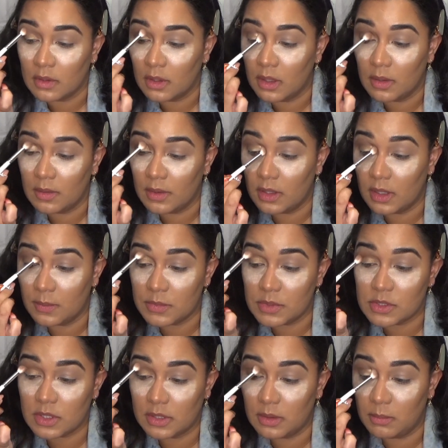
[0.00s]
And then I'm
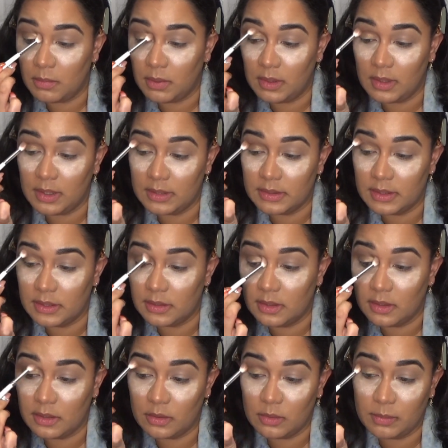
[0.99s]
just going to blend in
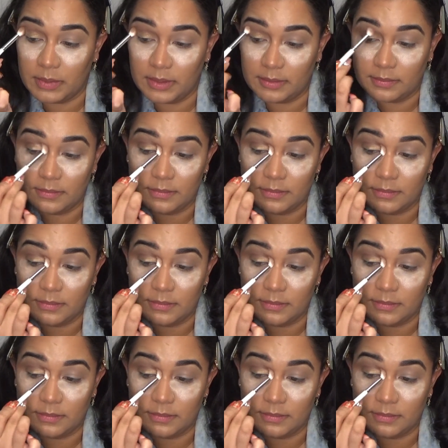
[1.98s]
a little bit.